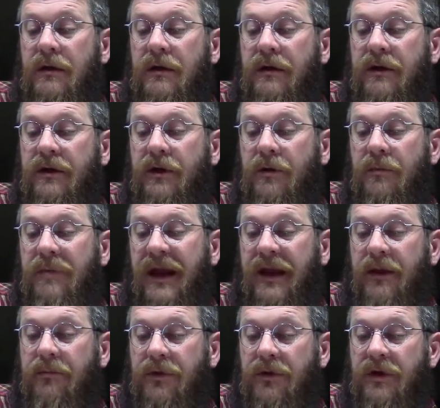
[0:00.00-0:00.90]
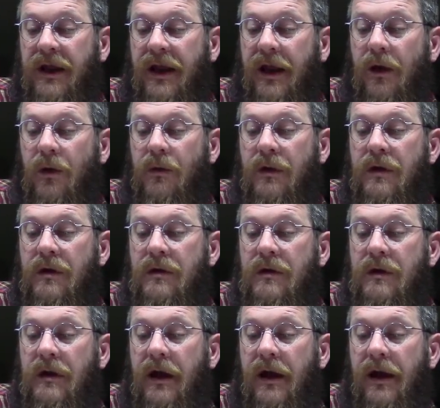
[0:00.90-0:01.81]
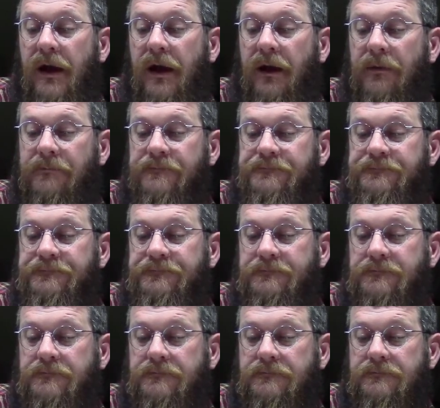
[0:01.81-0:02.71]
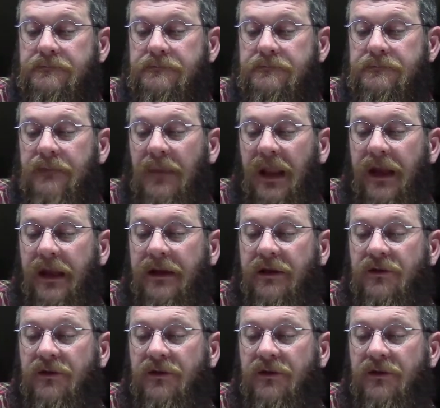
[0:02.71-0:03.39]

your paper down. And